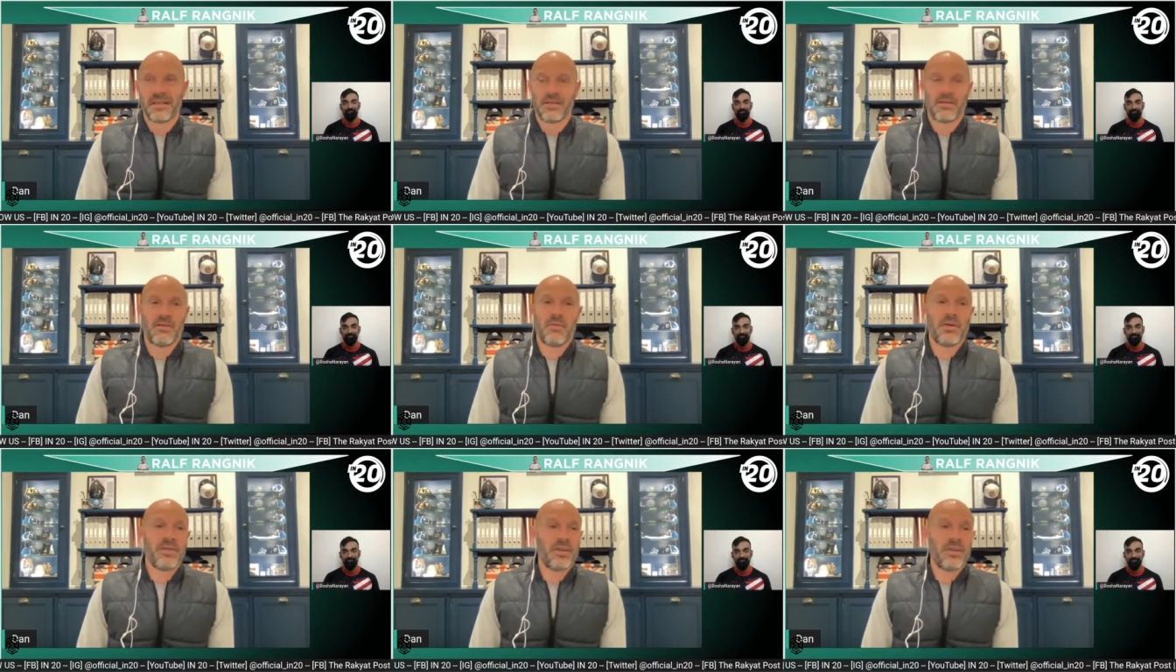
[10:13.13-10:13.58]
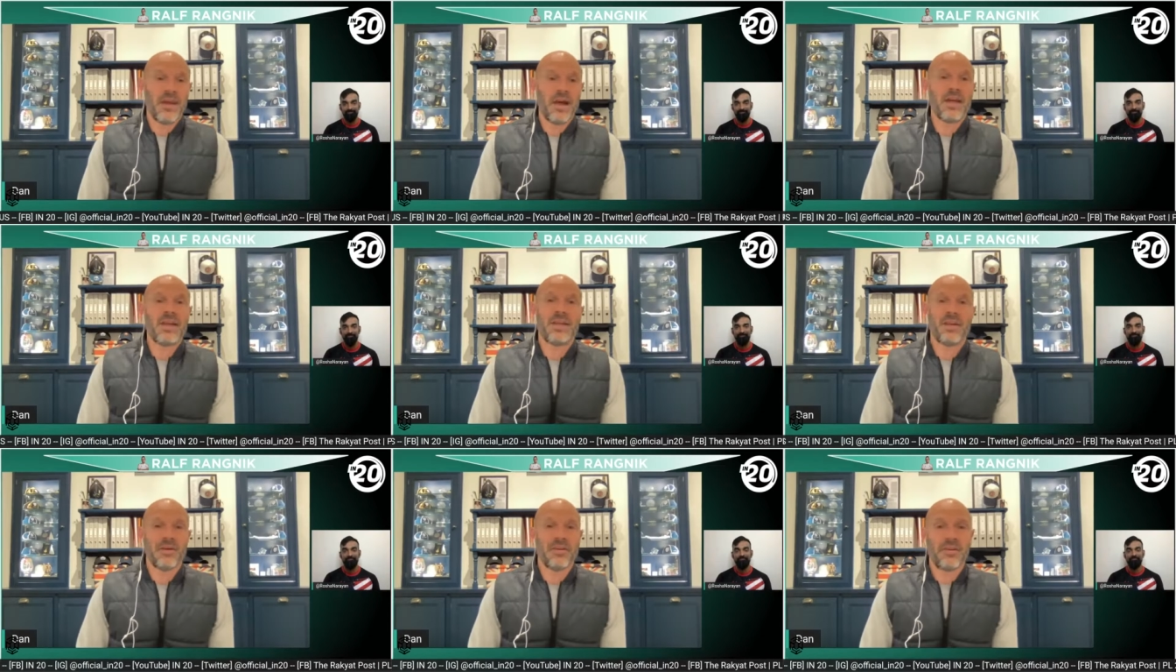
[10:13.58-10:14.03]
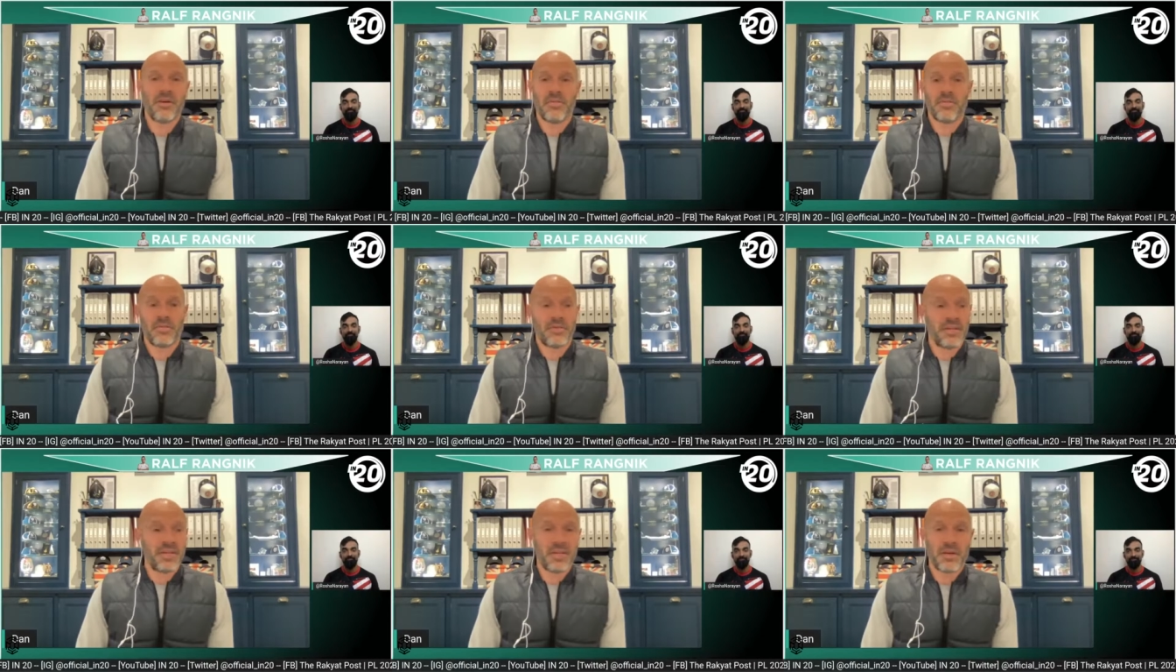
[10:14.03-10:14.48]
whether you like it or not,
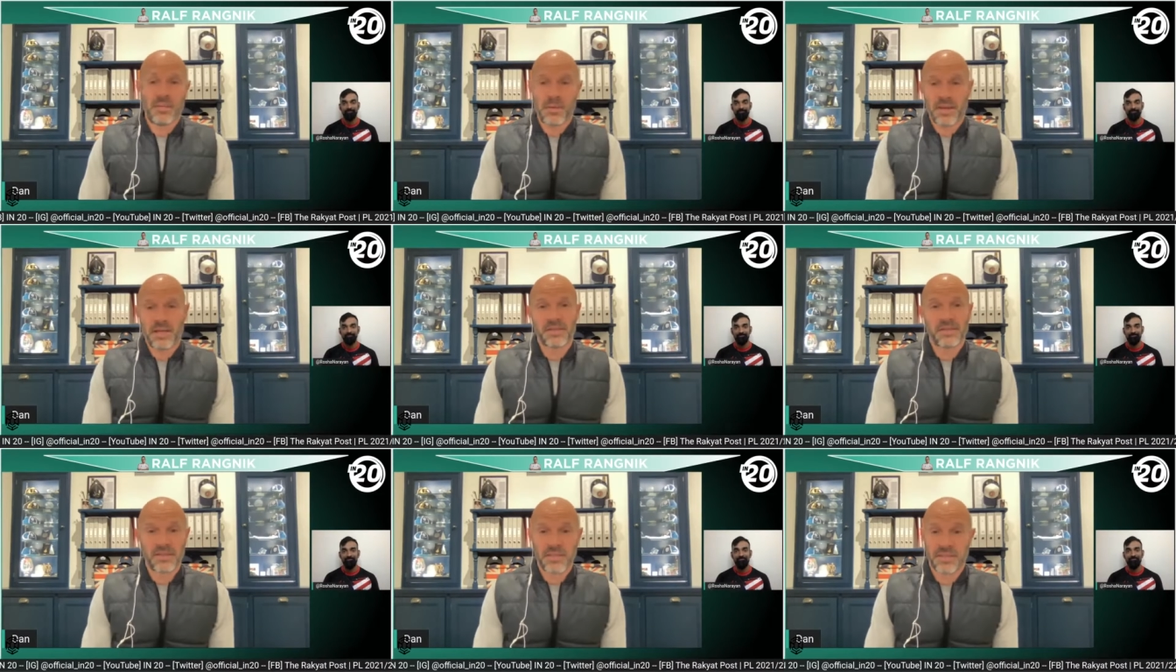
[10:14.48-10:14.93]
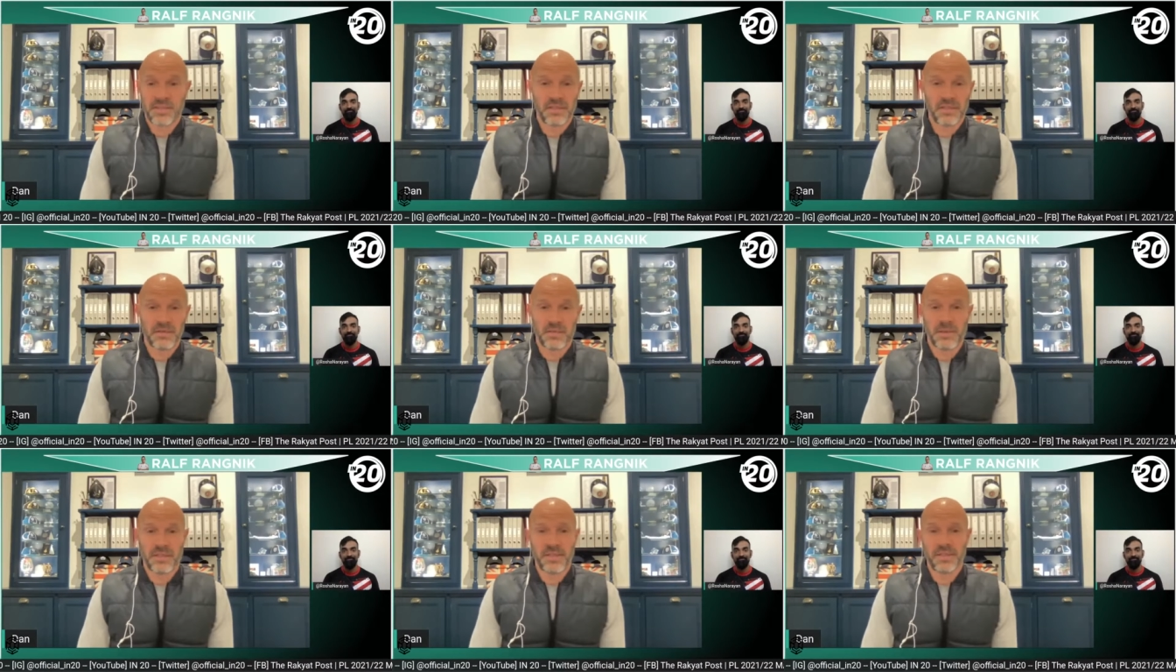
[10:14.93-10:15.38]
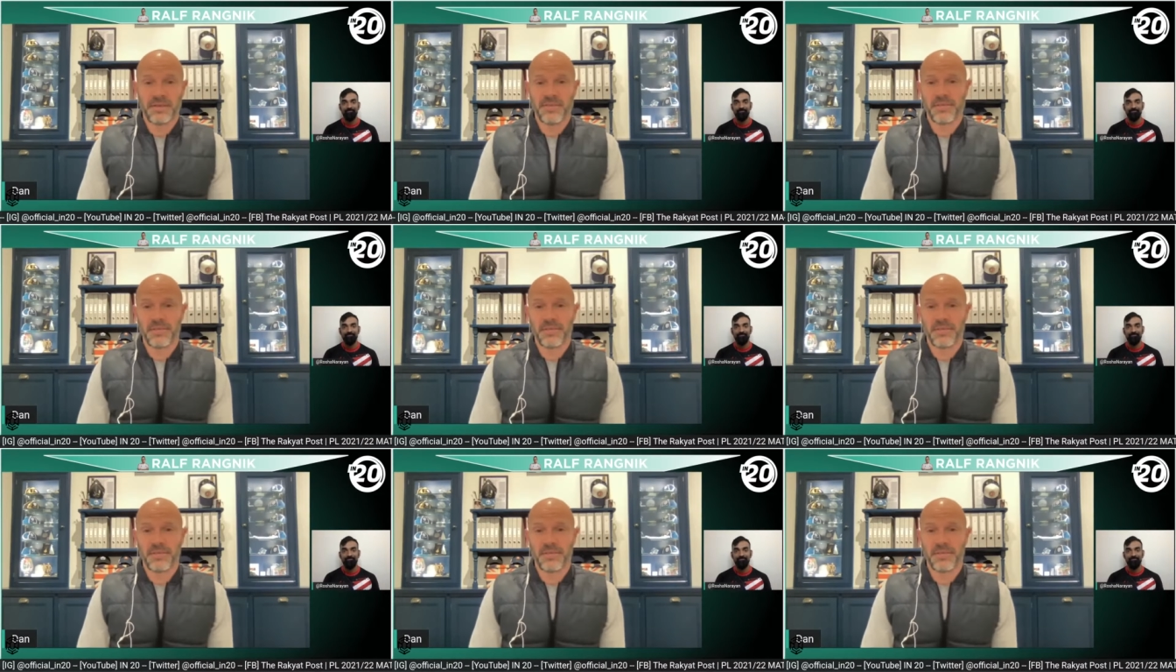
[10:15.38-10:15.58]
Mourinho plays a certain way,